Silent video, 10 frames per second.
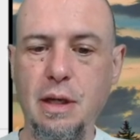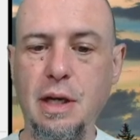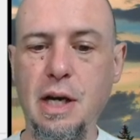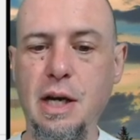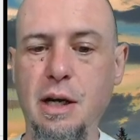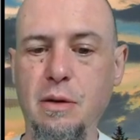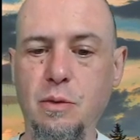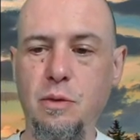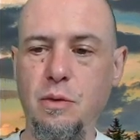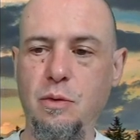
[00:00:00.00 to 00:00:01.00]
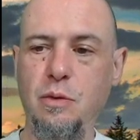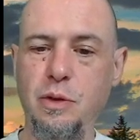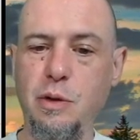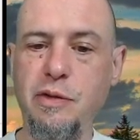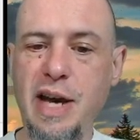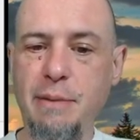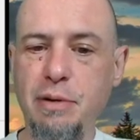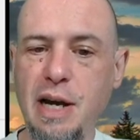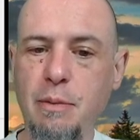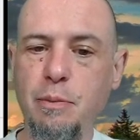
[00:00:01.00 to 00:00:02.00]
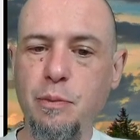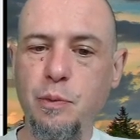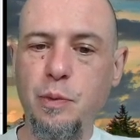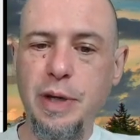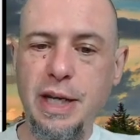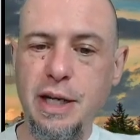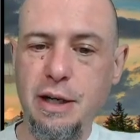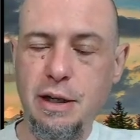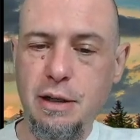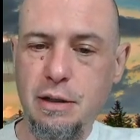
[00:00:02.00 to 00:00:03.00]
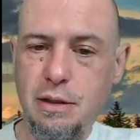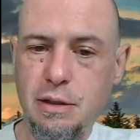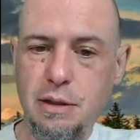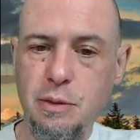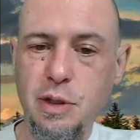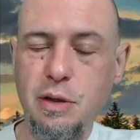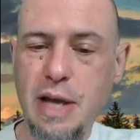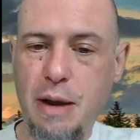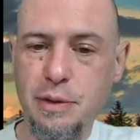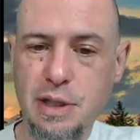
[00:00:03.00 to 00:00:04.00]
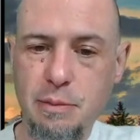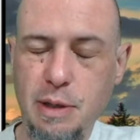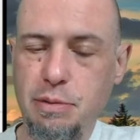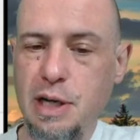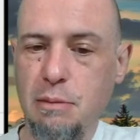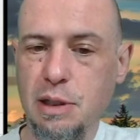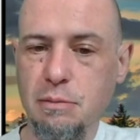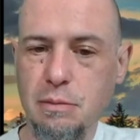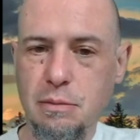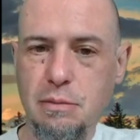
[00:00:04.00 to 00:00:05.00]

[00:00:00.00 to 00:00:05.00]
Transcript: Uh, so we've got a problem here. So we knew that was going to be a problem.